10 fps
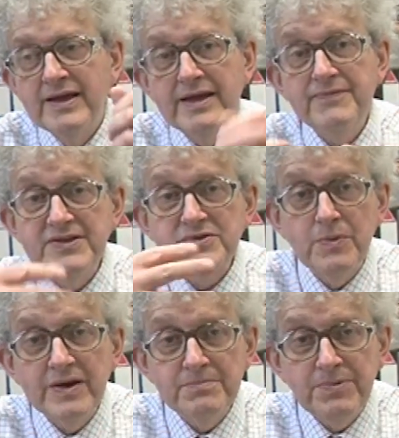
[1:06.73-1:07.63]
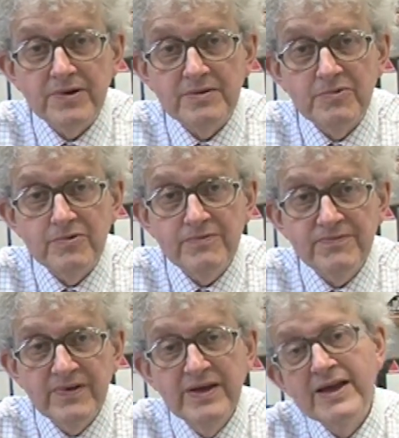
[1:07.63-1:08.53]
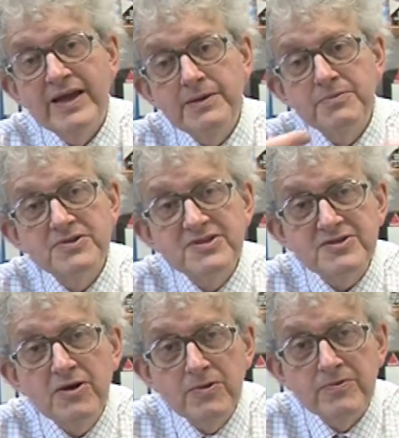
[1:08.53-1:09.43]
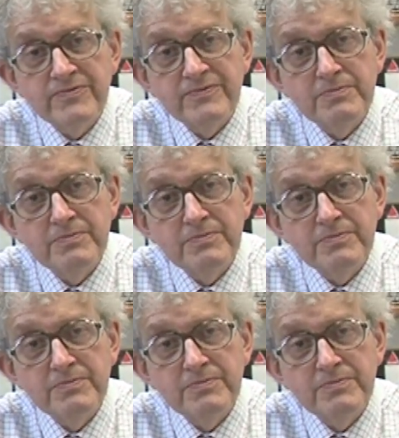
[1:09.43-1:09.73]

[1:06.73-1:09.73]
If it's one polymorph, it will dissolve